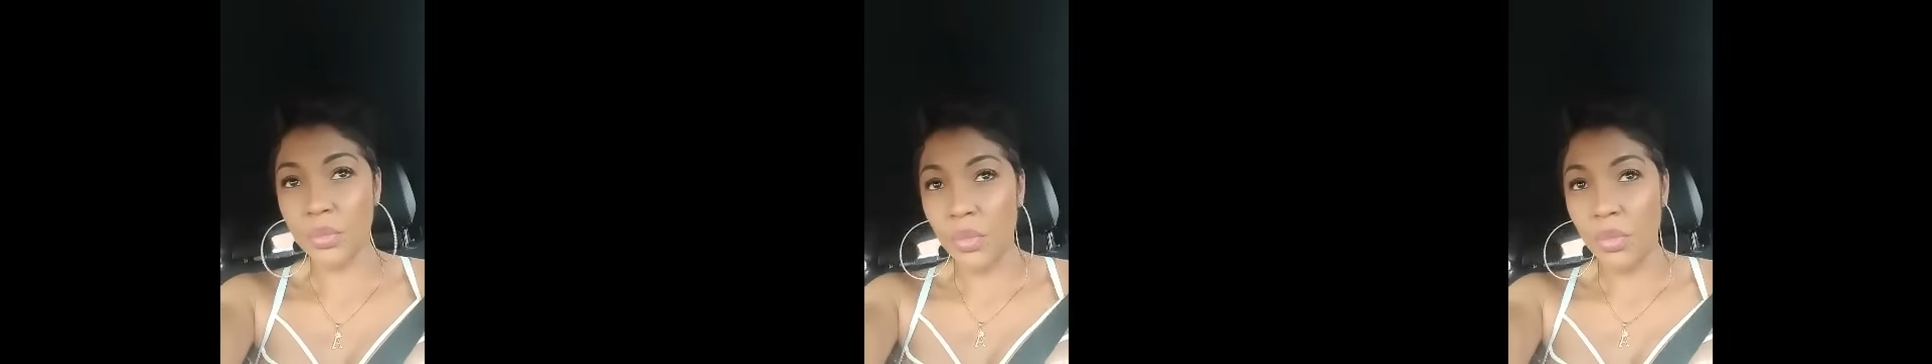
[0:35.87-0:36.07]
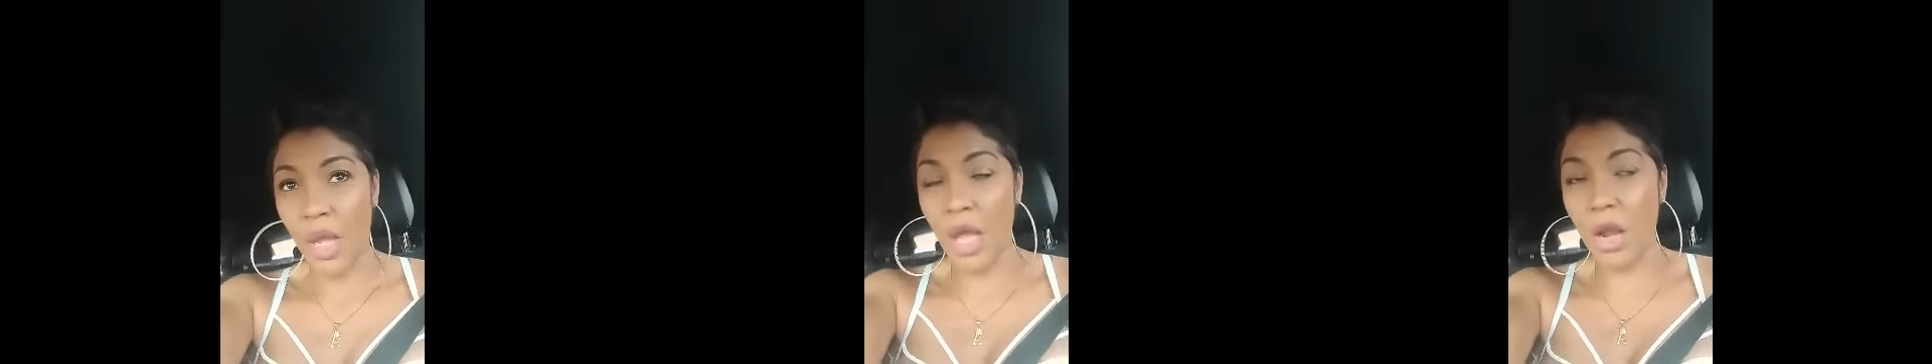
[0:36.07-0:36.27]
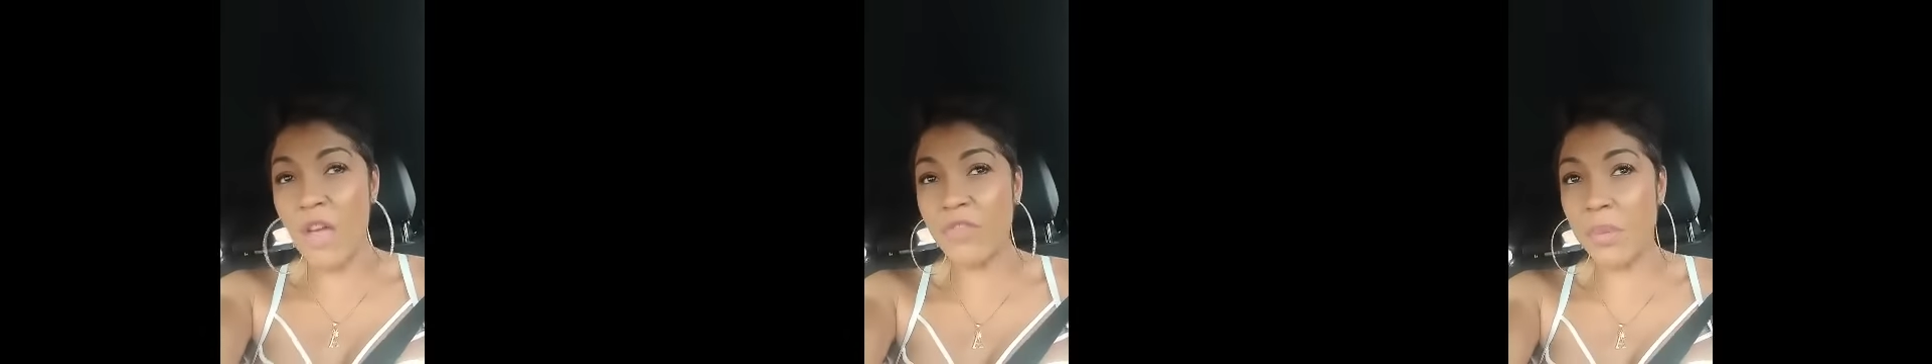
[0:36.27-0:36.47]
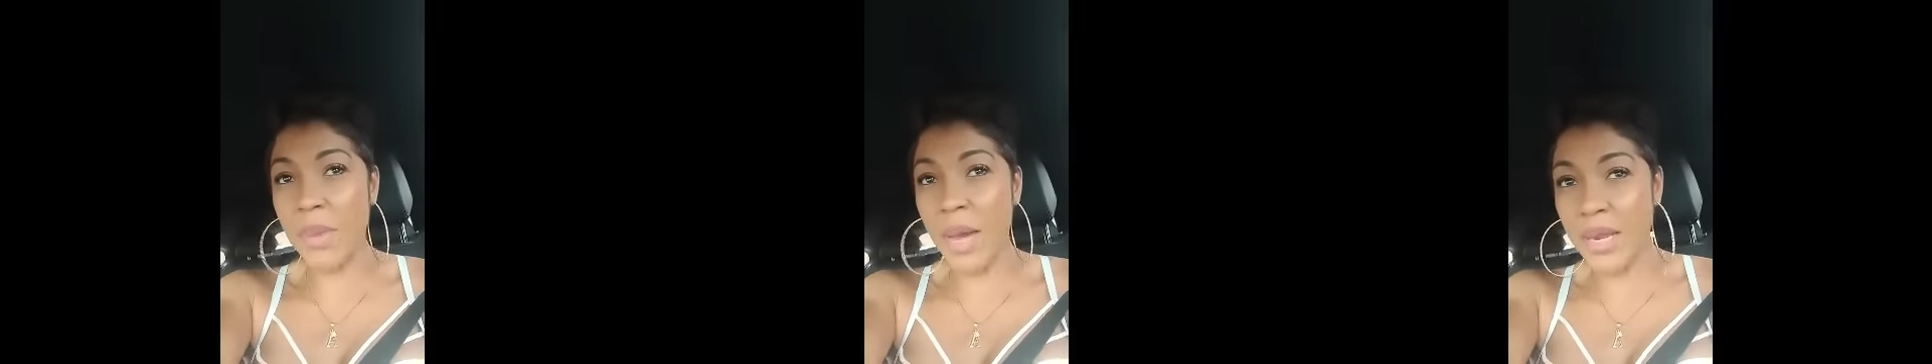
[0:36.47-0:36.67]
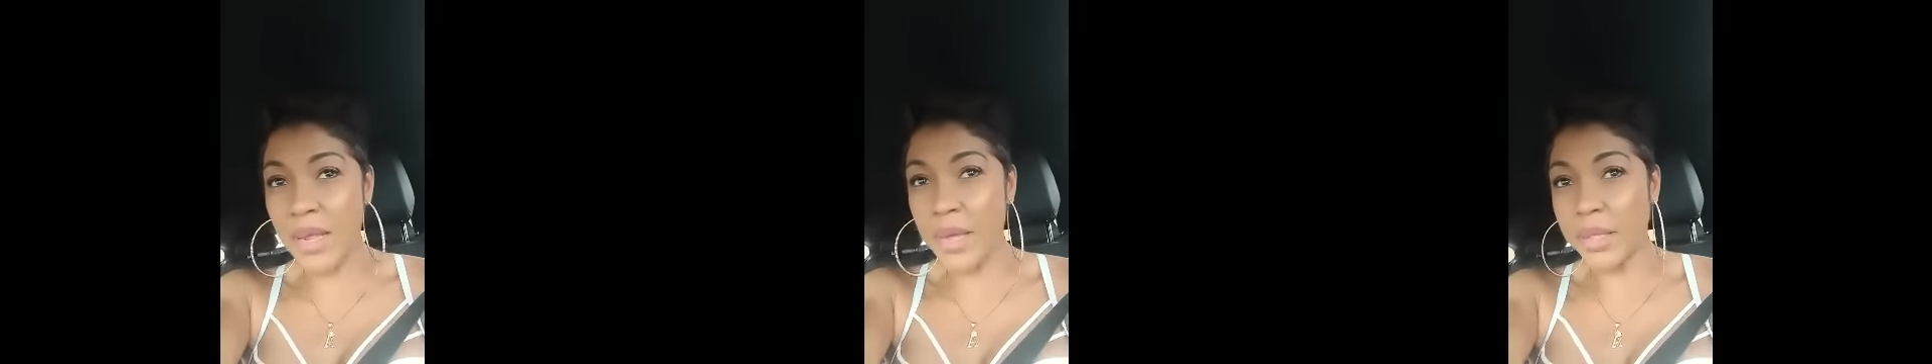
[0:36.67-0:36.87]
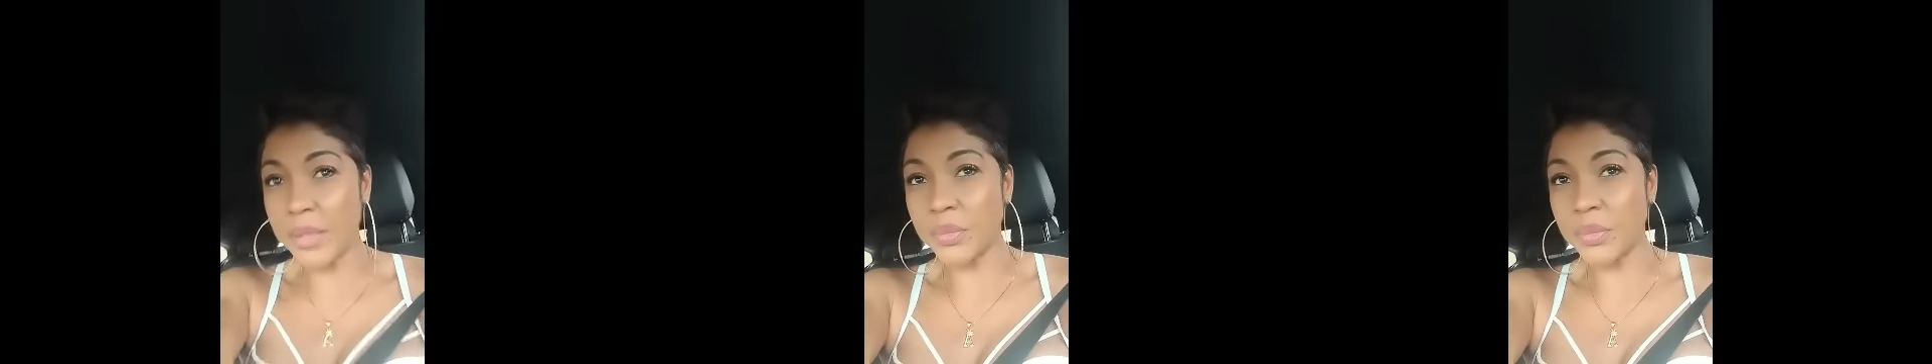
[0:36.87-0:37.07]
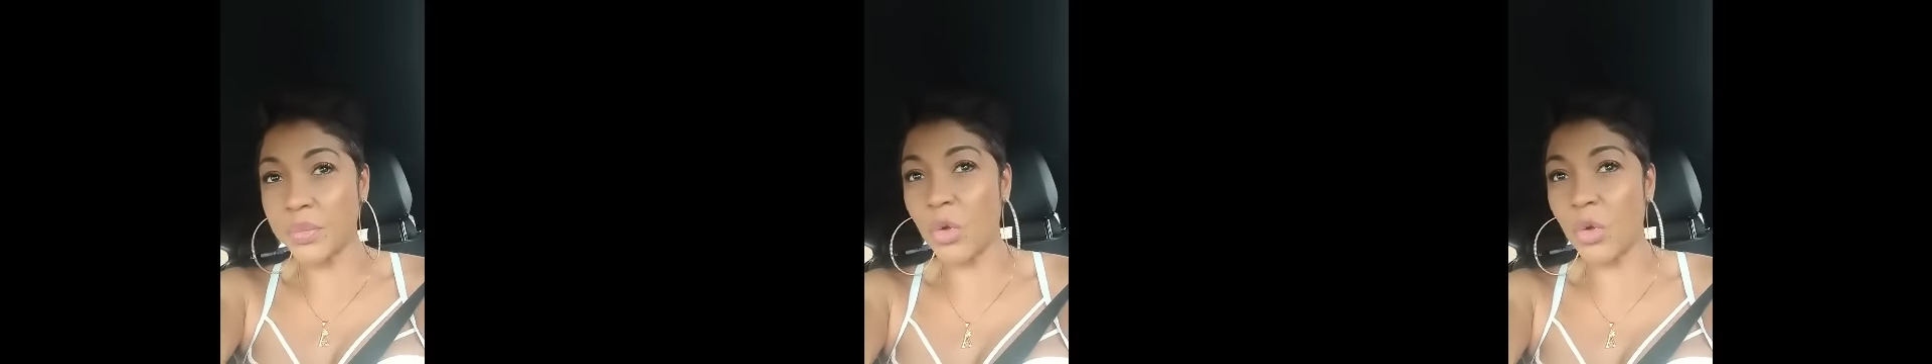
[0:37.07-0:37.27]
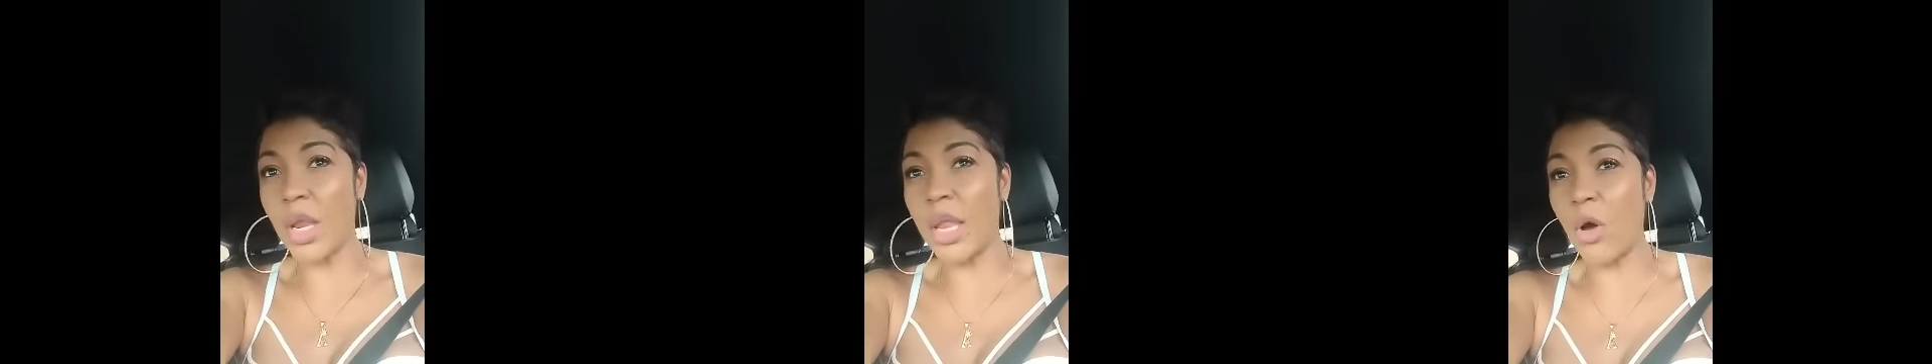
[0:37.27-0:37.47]
it and who he would have take
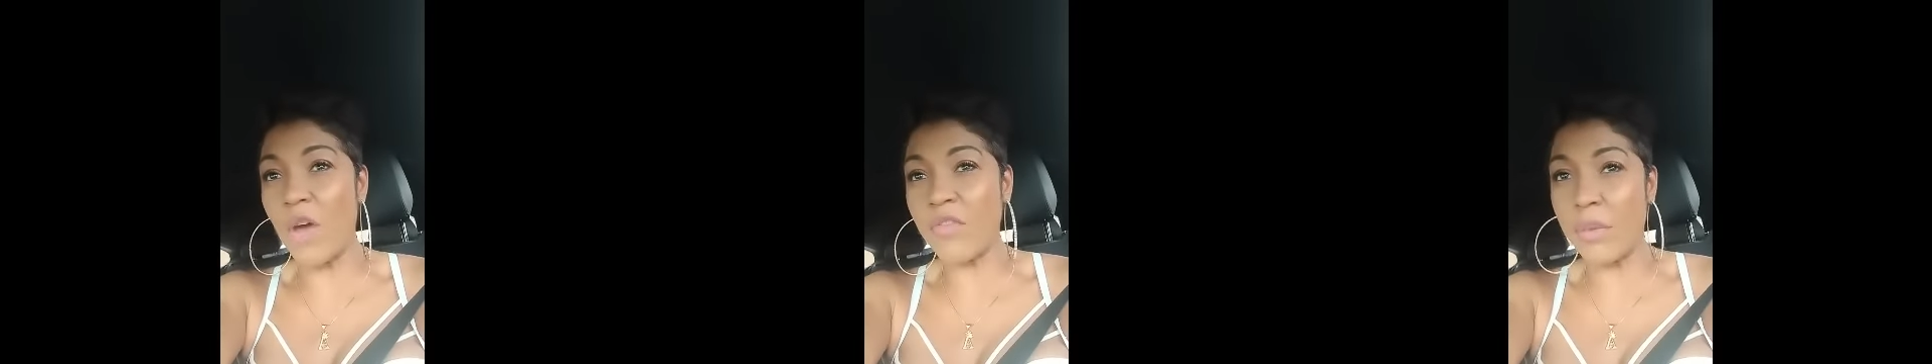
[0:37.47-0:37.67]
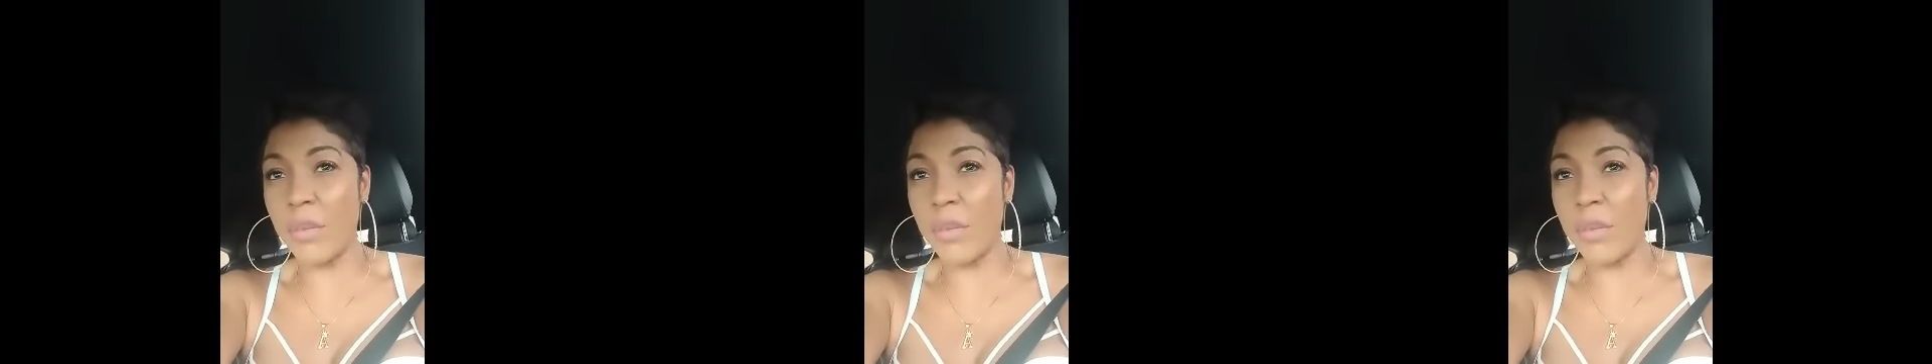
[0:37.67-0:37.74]
off it.